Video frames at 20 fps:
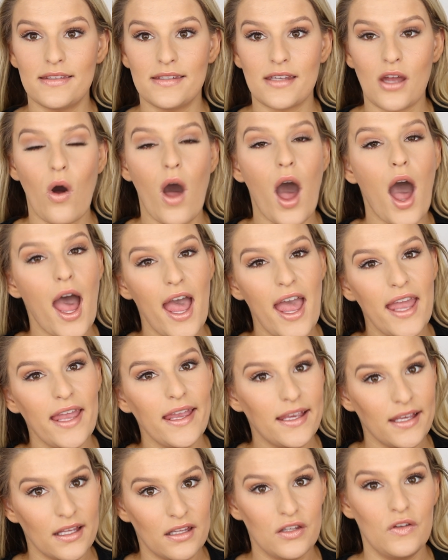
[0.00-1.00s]
So
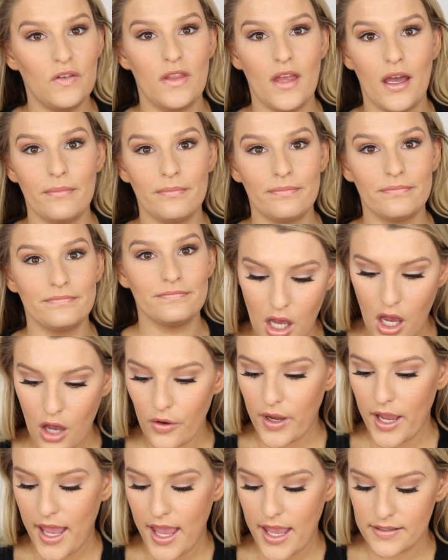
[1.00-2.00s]
I include them.
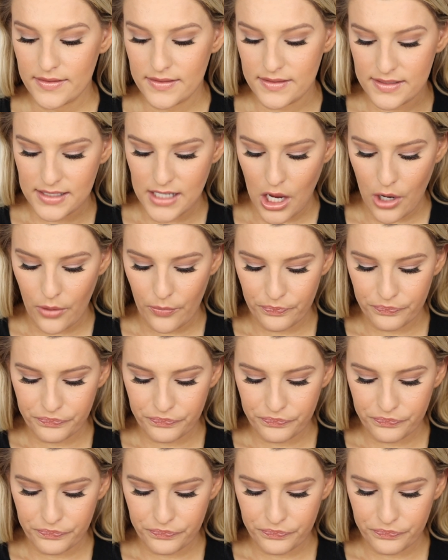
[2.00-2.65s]
Okay, so